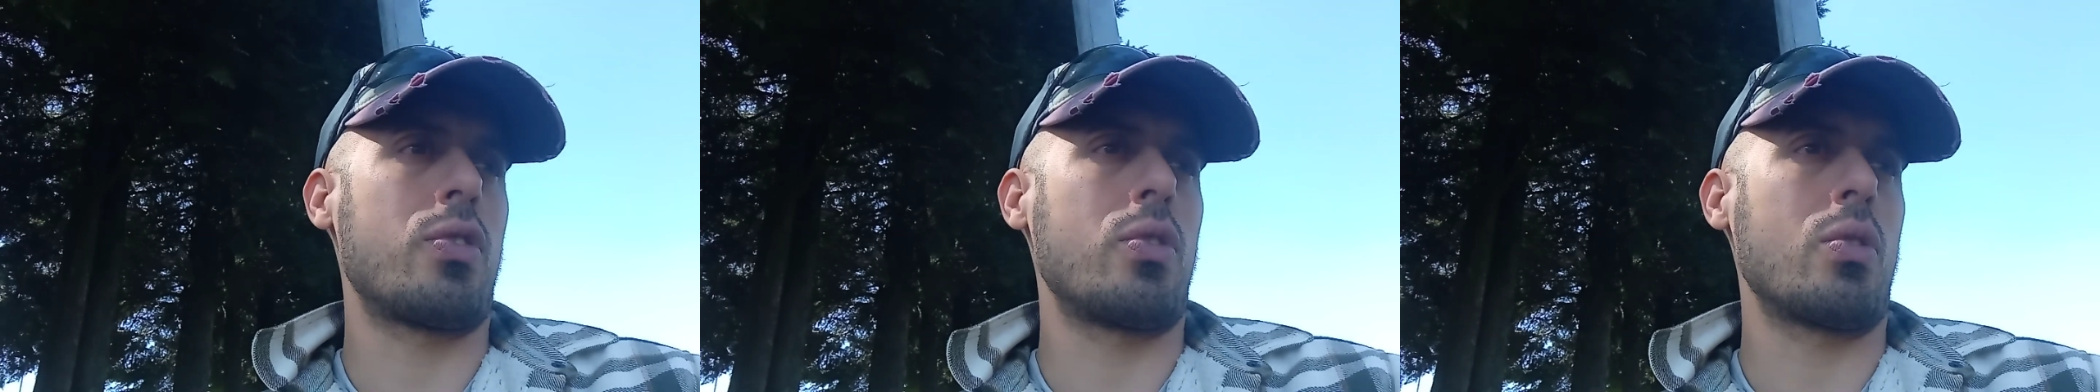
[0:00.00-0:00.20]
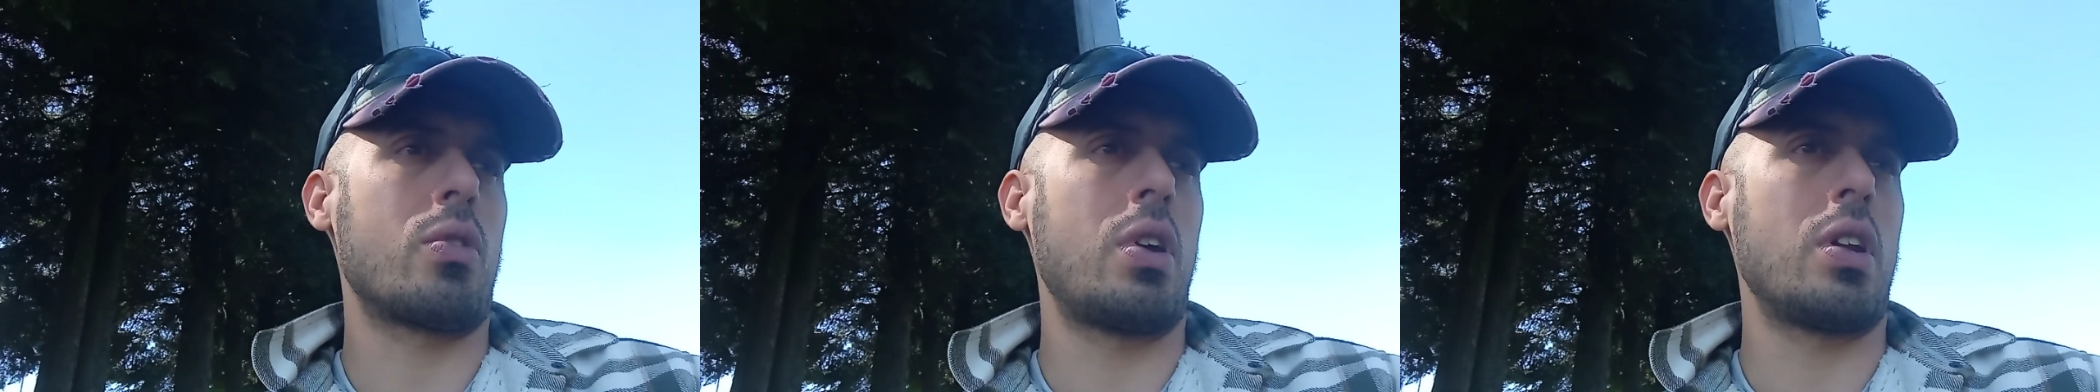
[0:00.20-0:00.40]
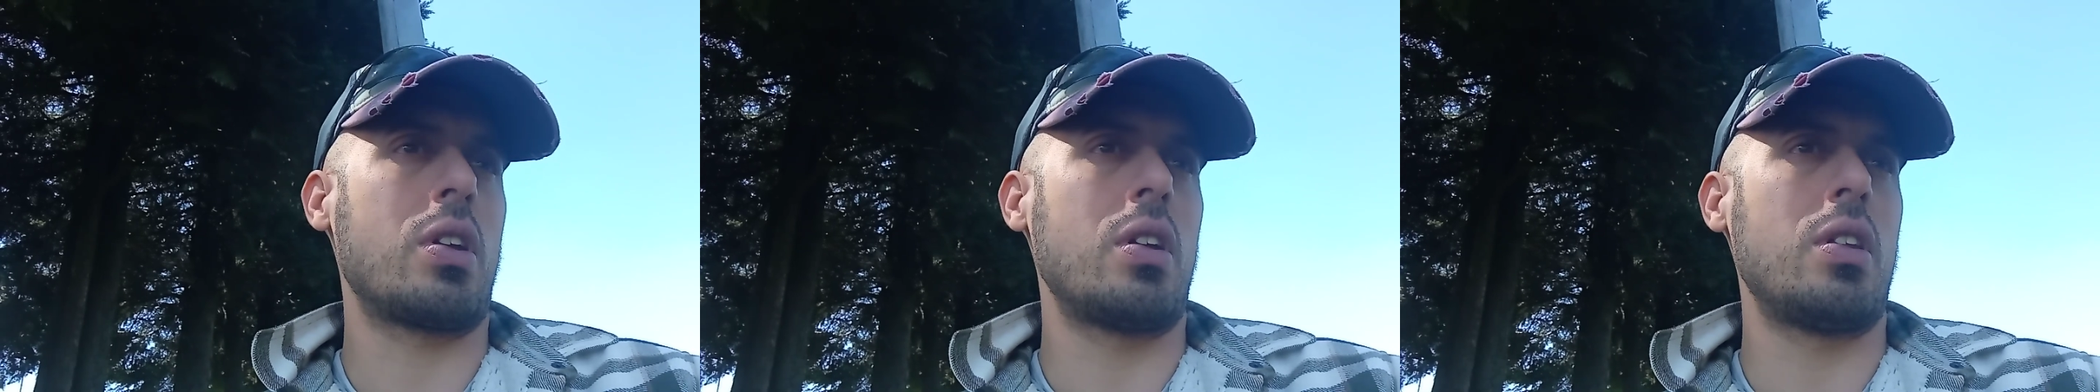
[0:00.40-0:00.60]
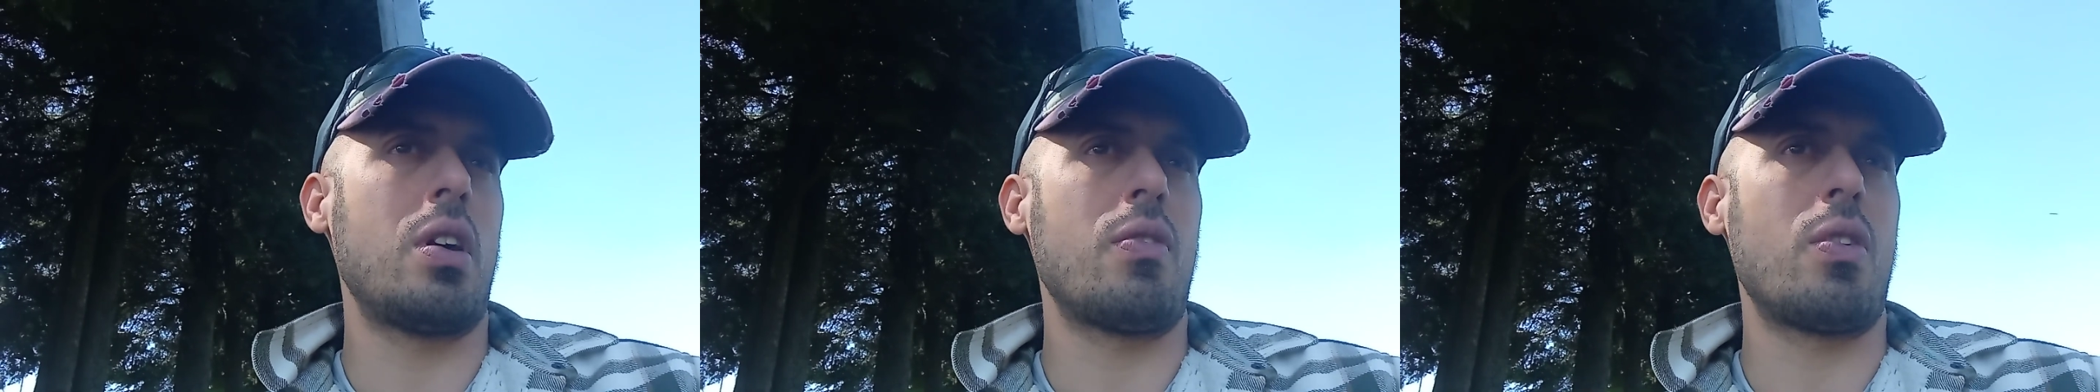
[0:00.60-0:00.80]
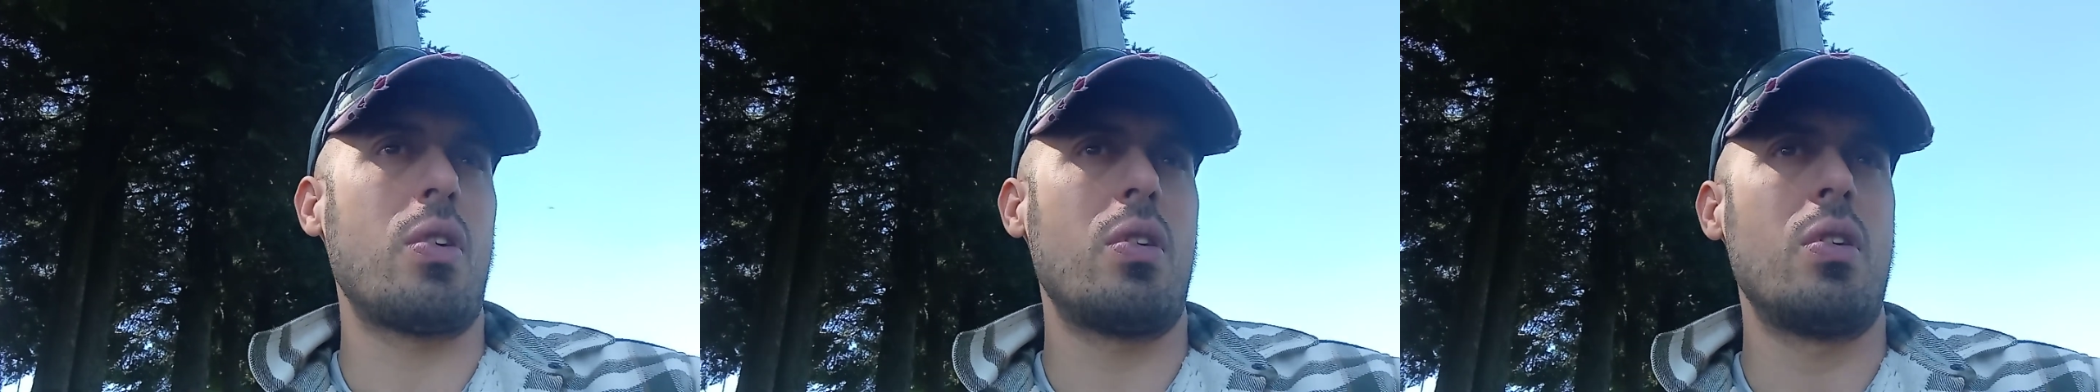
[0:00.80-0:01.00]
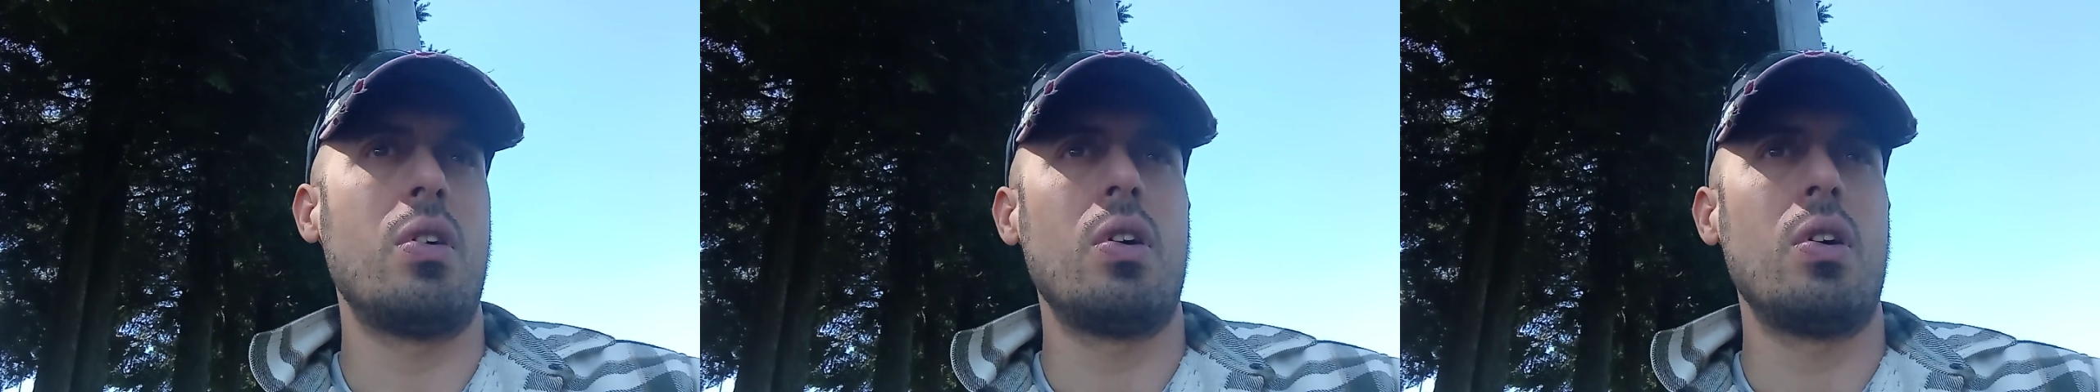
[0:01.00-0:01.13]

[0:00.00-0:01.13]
Ukraine can never